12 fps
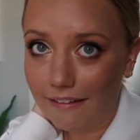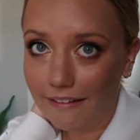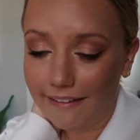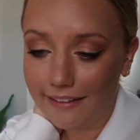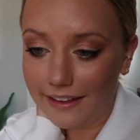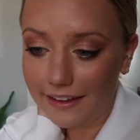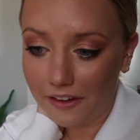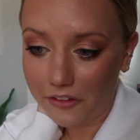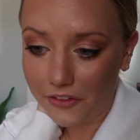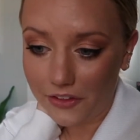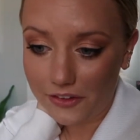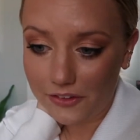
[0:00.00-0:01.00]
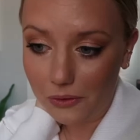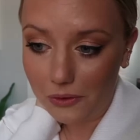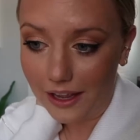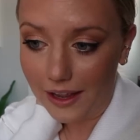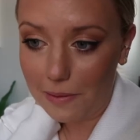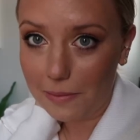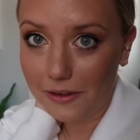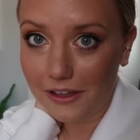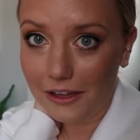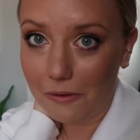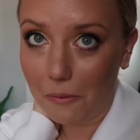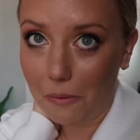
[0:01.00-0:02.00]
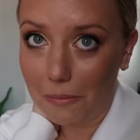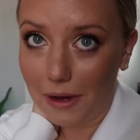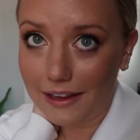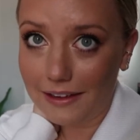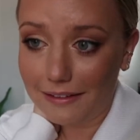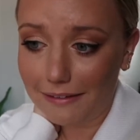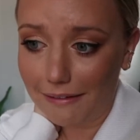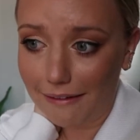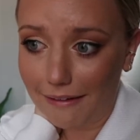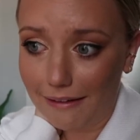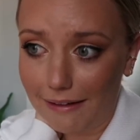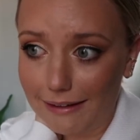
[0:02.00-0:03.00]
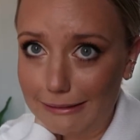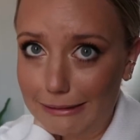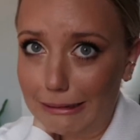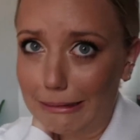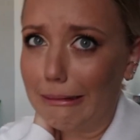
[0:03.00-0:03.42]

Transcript: I think everything's okay, but like, oh my gosh.